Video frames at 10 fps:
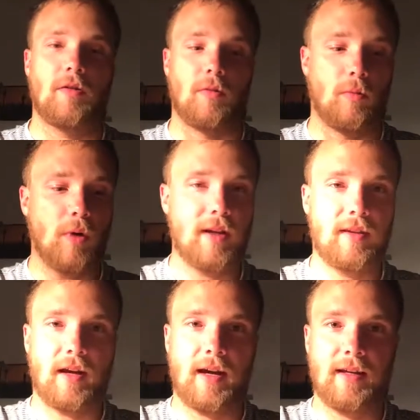What
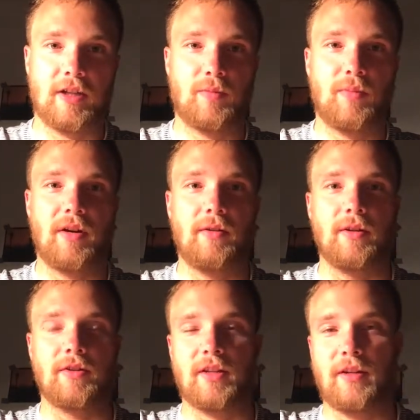did I
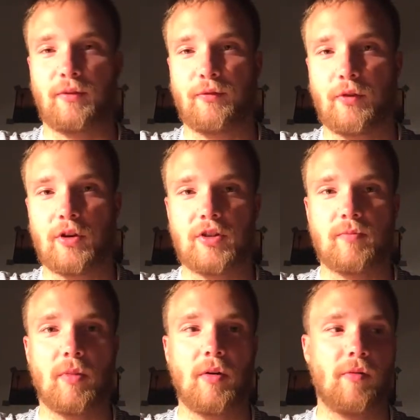experience? In the
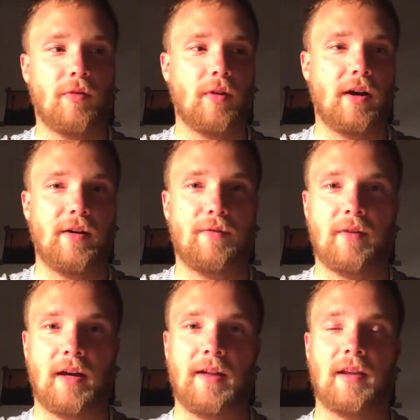first month, I've
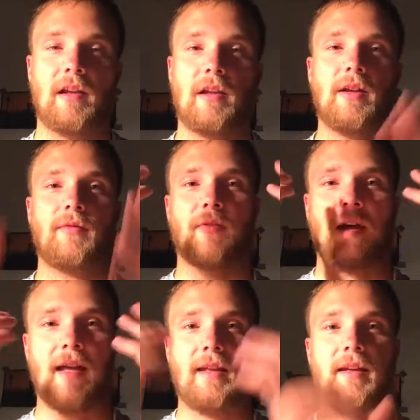had a lot of
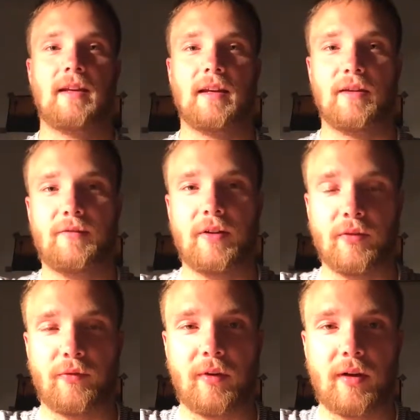headache and I
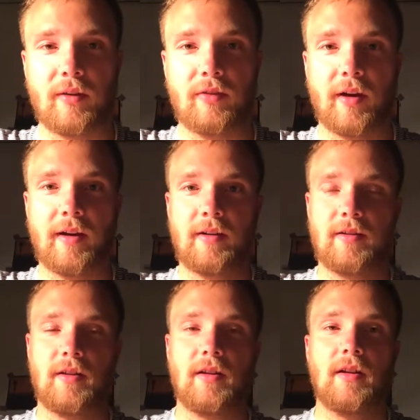felt very
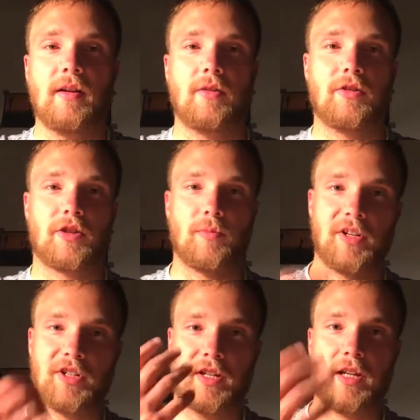tired. Also, my
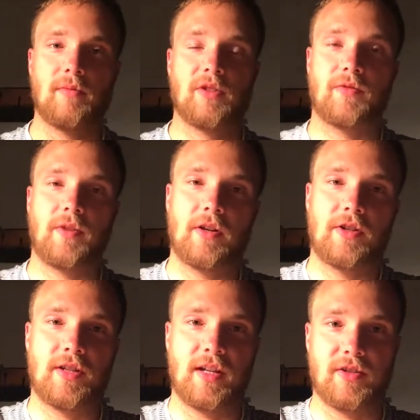skin was very
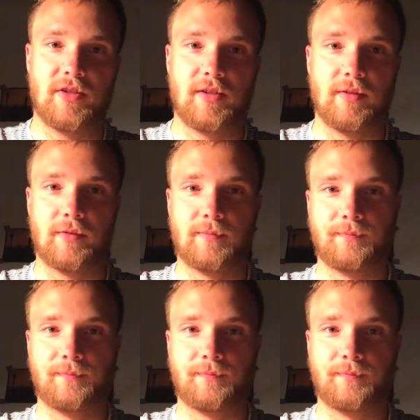sensitive.